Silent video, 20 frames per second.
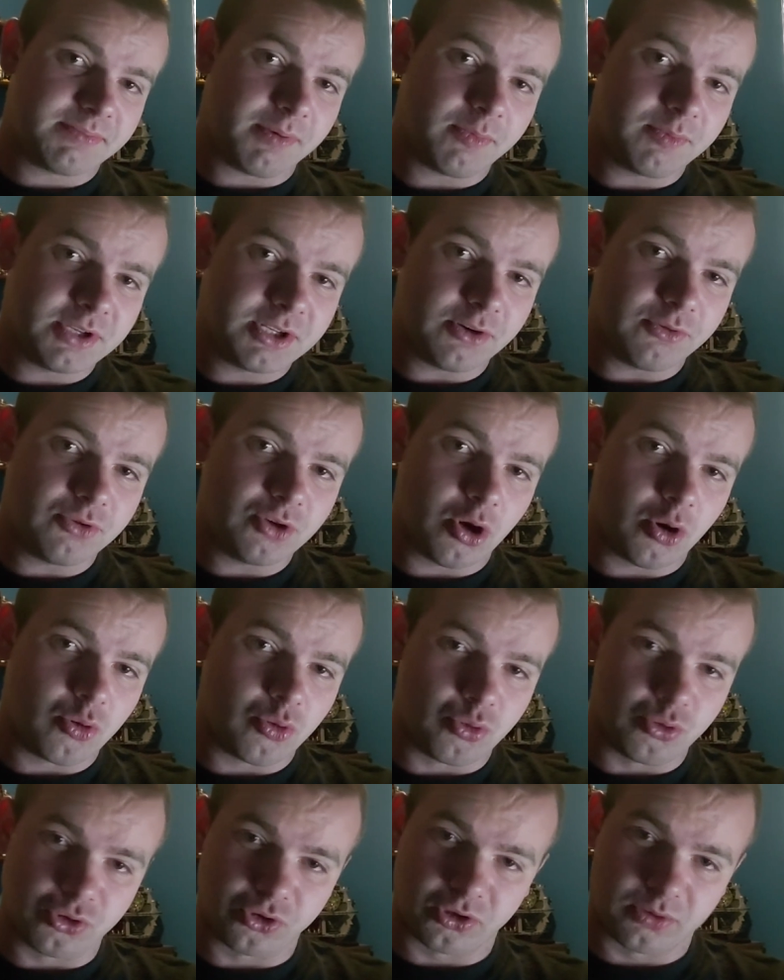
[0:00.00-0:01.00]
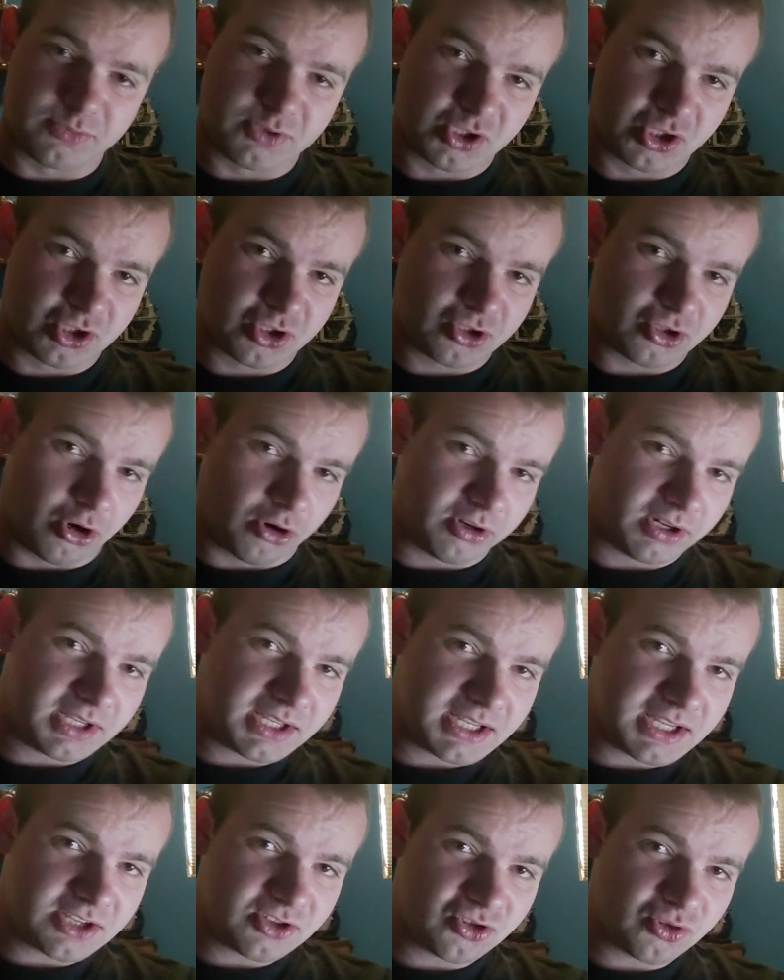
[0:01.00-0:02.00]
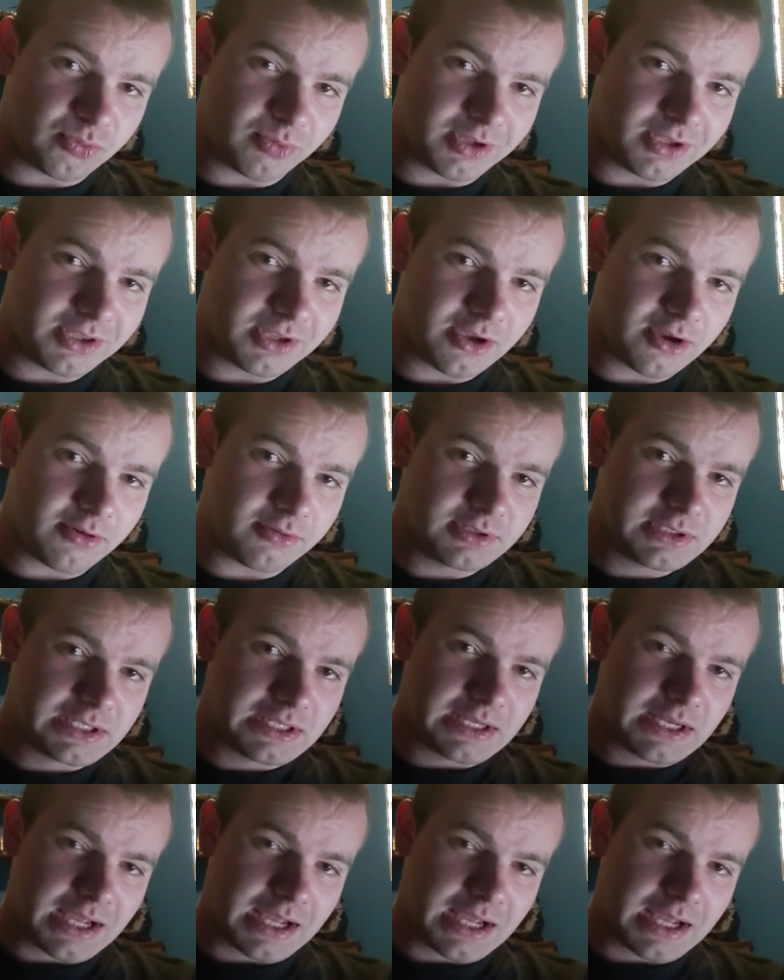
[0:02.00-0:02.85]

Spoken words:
but we don't know who's going to be starting each one, though.